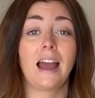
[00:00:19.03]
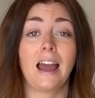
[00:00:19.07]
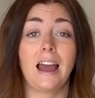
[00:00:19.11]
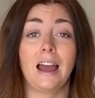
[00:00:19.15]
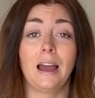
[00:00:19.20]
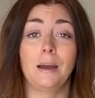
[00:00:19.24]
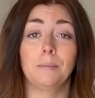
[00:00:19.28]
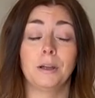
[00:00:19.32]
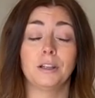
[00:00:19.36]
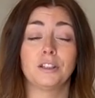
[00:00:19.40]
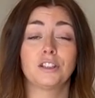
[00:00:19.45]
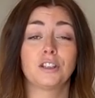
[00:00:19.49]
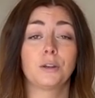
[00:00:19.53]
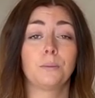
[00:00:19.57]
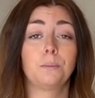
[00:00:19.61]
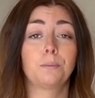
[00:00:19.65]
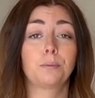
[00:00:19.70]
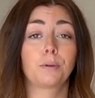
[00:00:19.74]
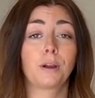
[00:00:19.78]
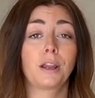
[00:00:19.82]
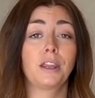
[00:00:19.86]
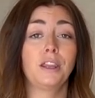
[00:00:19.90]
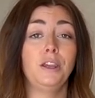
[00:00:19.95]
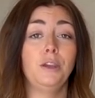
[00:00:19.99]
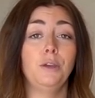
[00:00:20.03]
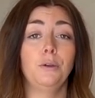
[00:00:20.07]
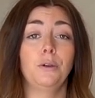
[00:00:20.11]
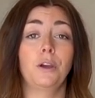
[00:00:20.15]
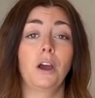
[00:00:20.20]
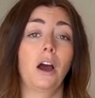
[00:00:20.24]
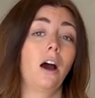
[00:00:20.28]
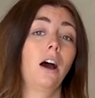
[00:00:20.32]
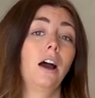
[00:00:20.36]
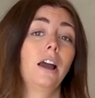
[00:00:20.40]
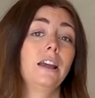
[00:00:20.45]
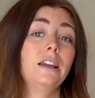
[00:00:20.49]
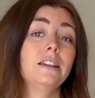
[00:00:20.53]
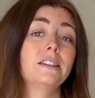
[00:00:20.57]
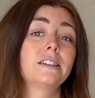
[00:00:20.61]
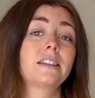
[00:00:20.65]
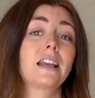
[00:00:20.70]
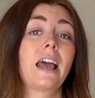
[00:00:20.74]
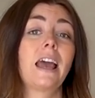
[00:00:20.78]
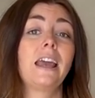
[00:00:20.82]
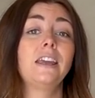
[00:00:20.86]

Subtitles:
am to bring you guys